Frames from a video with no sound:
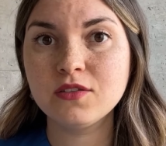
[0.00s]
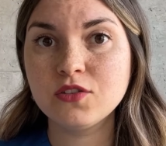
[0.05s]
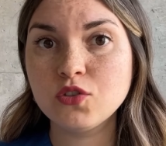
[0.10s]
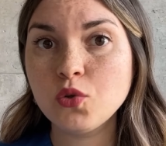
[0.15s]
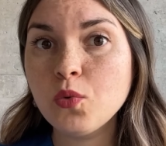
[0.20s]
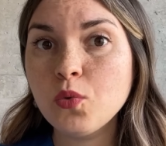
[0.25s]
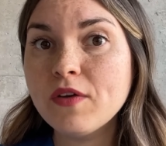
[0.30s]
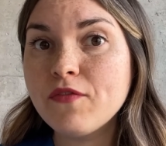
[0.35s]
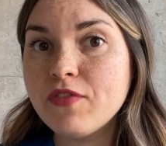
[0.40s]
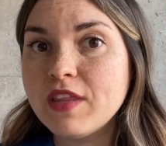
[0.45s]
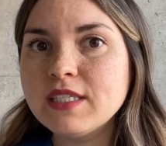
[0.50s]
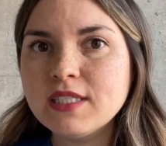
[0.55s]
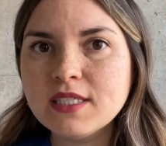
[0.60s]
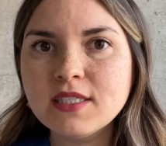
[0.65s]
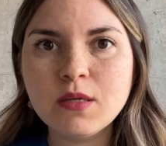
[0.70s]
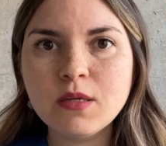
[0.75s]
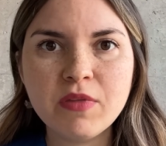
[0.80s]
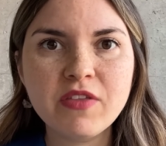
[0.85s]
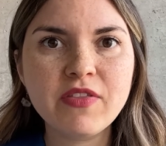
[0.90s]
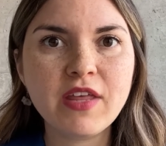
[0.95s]
So if this is
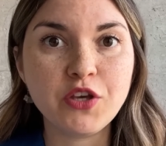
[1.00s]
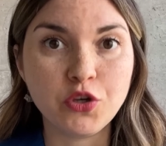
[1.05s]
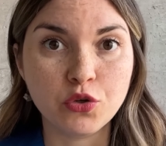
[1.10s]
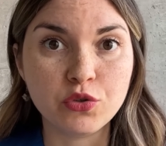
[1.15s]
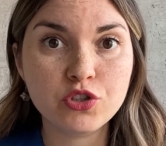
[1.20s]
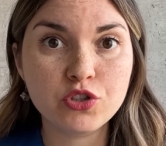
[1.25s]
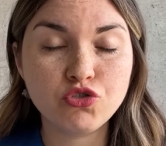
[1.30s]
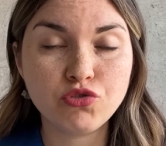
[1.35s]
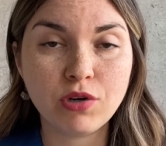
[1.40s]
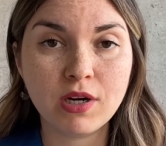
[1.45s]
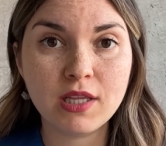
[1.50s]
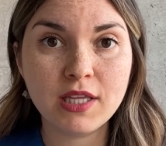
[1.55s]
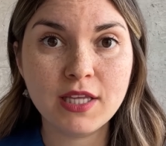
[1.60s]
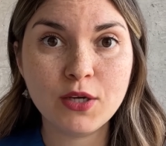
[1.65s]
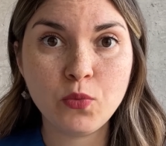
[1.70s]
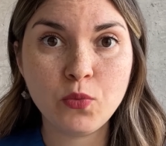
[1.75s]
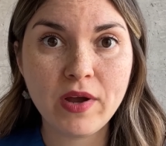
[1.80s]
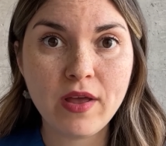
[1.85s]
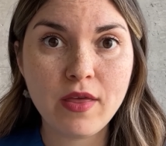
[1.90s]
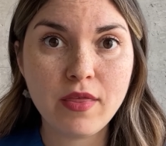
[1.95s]
something that you're
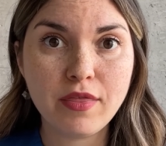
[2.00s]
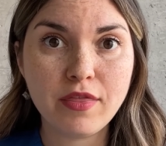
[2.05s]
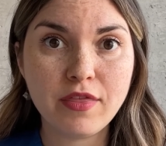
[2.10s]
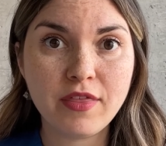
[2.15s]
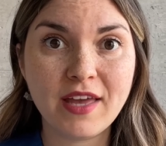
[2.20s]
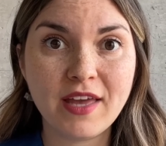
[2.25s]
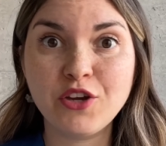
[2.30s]
struggling with